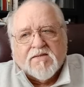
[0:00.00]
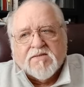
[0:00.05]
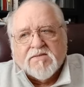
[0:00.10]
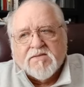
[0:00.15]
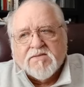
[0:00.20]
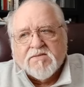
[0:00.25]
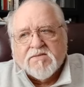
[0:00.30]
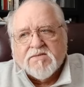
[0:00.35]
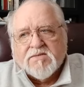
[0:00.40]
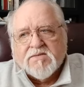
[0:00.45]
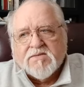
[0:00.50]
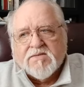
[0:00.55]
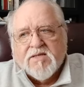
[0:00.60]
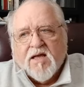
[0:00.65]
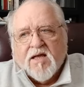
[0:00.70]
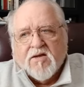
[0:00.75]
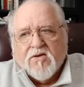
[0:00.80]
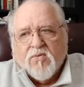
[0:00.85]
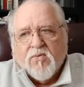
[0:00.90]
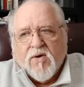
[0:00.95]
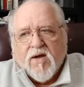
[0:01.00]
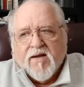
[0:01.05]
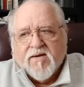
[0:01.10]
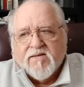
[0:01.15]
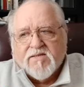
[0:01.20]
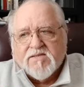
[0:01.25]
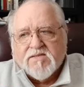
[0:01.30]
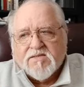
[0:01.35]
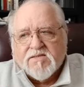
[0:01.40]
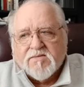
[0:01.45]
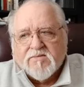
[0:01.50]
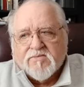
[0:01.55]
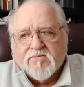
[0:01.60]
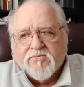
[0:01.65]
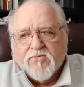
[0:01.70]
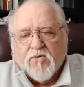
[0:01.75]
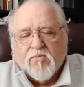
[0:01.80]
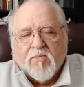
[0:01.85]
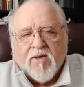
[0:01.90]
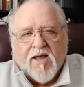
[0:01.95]
Not quite as
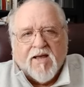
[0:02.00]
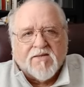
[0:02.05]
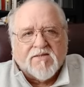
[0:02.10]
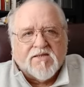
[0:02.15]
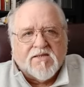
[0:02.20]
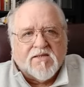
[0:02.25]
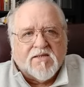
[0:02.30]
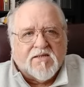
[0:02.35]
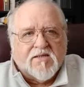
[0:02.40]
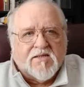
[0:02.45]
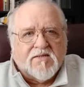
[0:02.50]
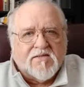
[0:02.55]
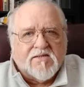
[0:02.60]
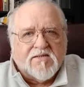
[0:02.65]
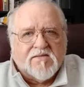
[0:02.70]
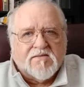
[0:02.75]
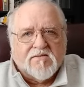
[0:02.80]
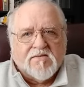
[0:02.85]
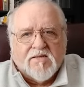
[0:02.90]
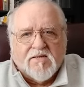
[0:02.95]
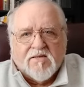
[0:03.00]
romantic as,